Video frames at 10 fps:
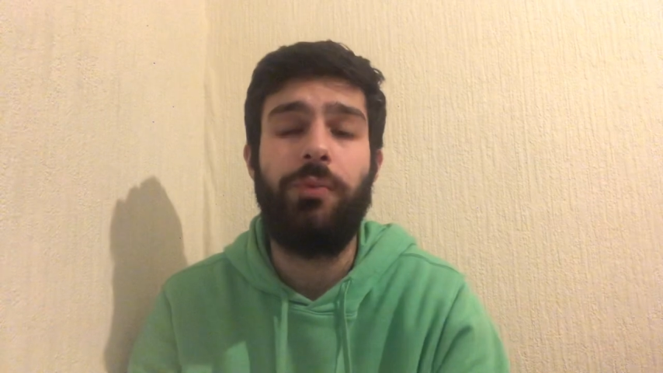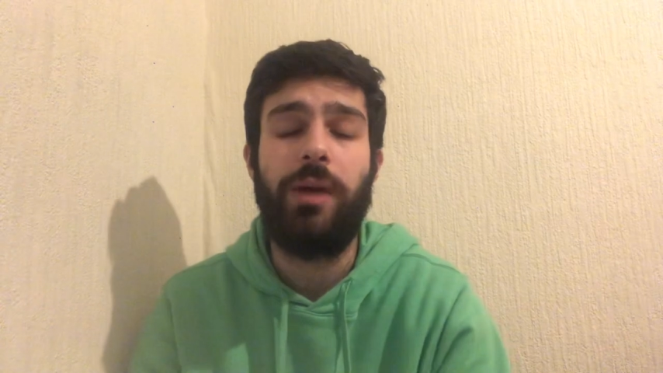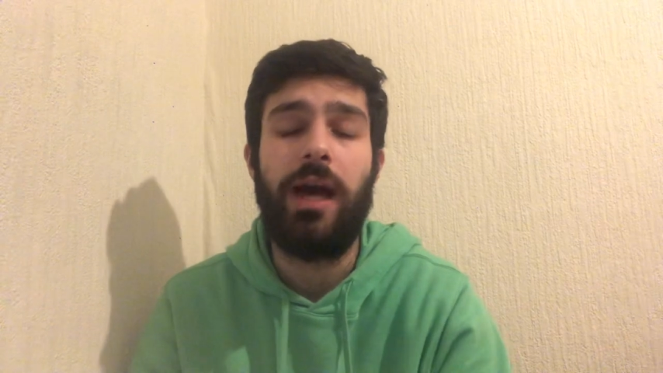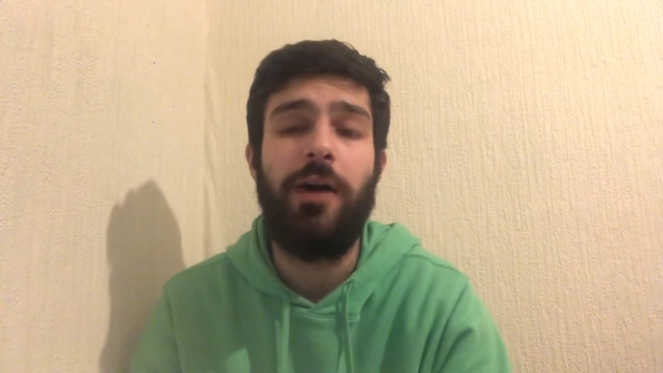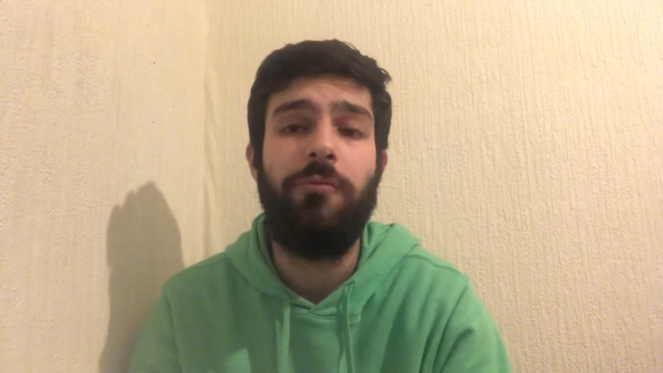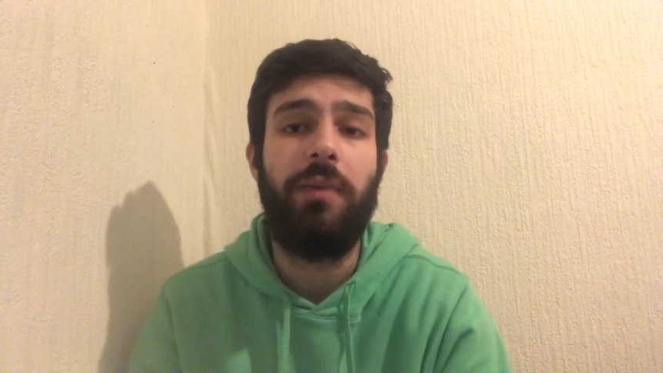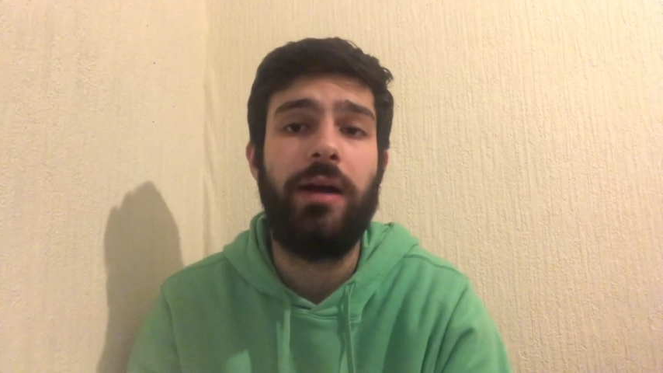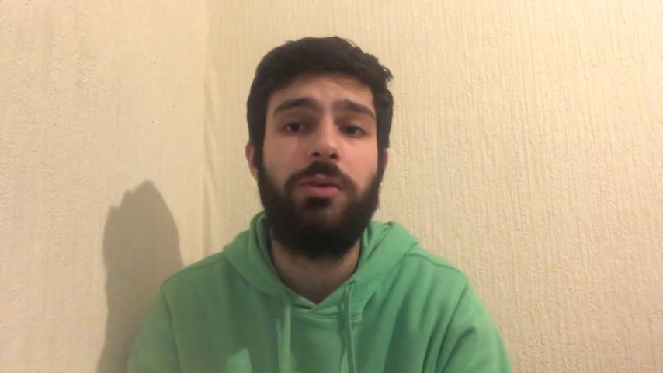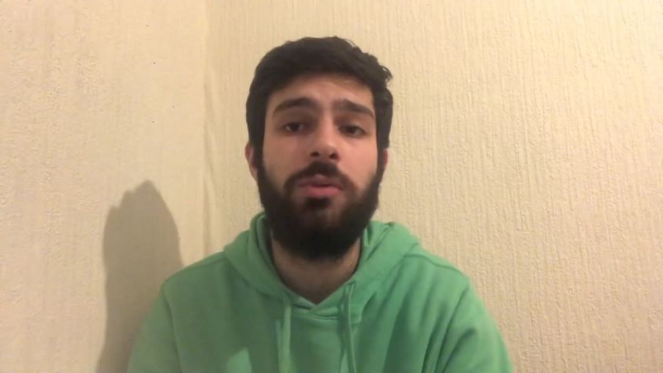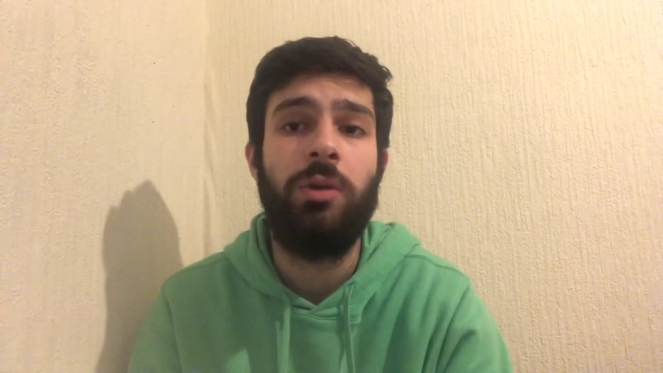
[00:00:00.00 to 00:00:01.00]
we have
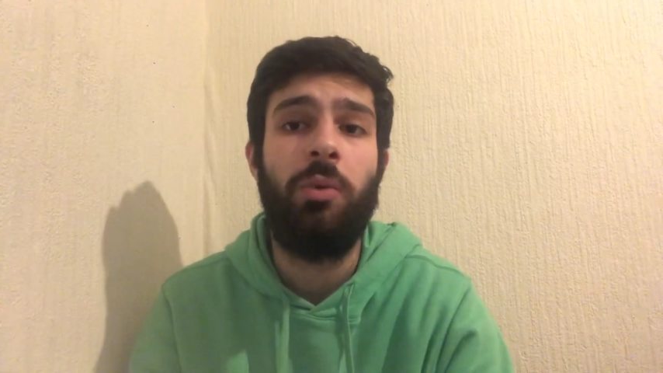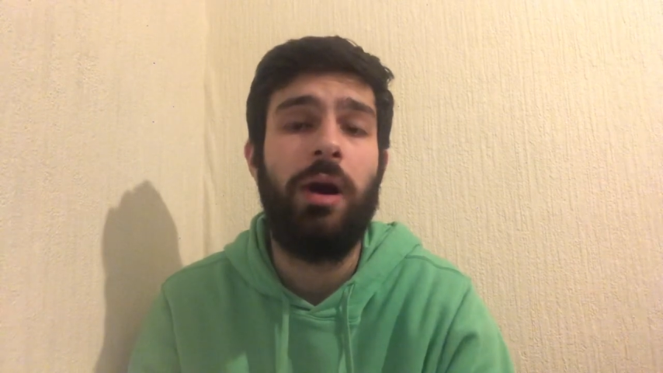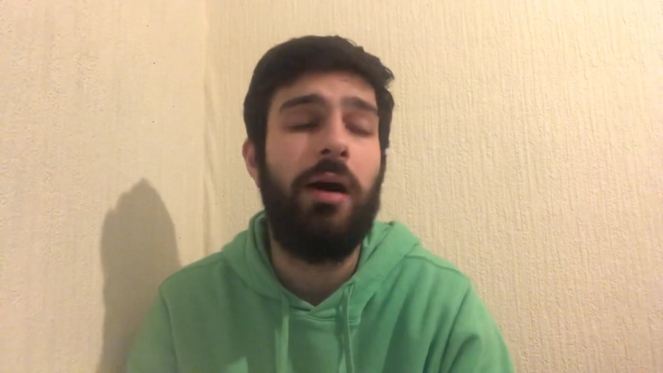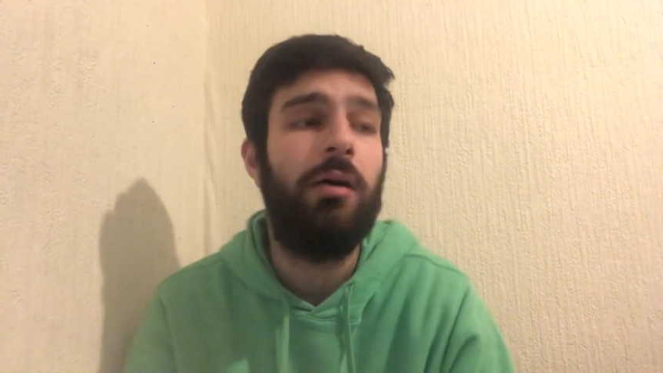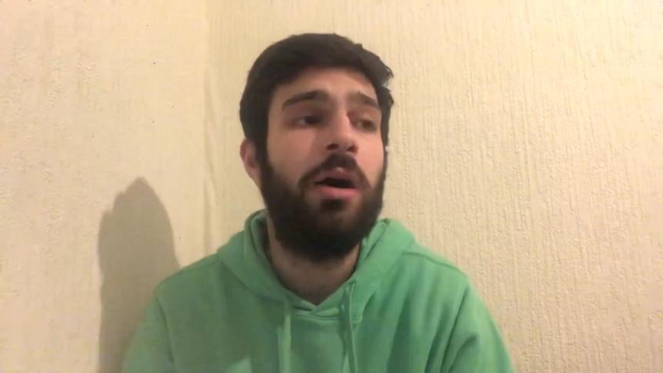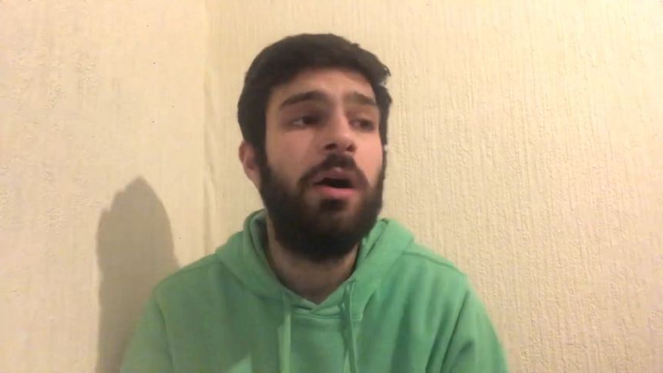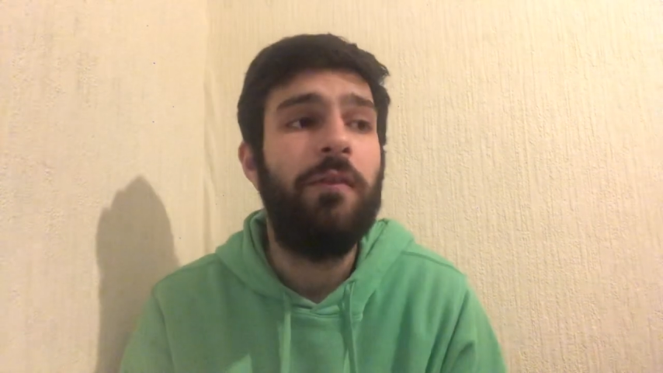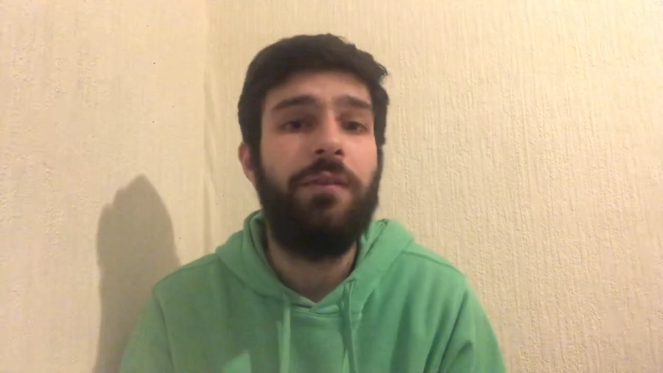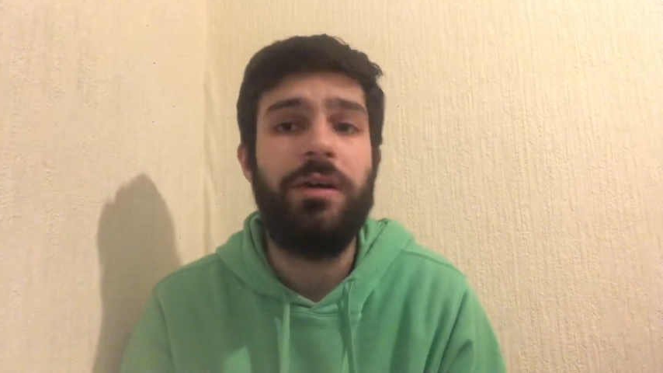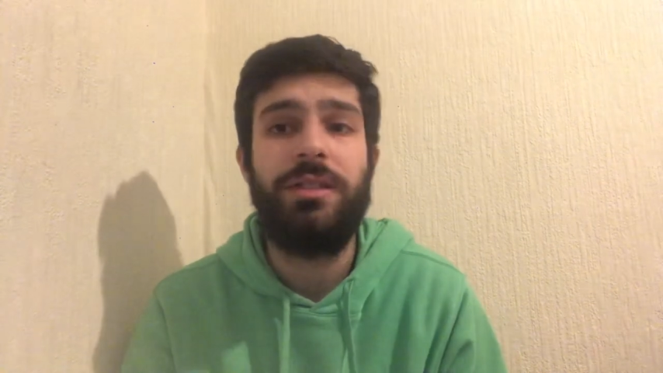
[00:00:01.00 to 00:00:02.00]
Michael Lowell
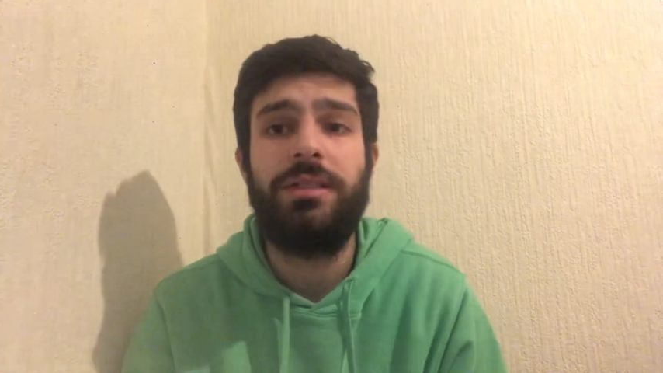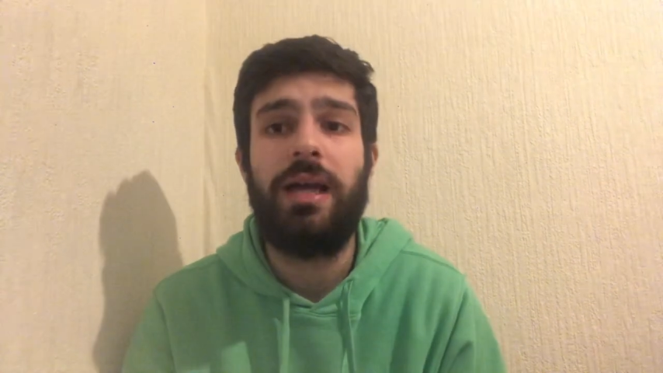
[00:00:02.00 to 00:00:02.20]
versus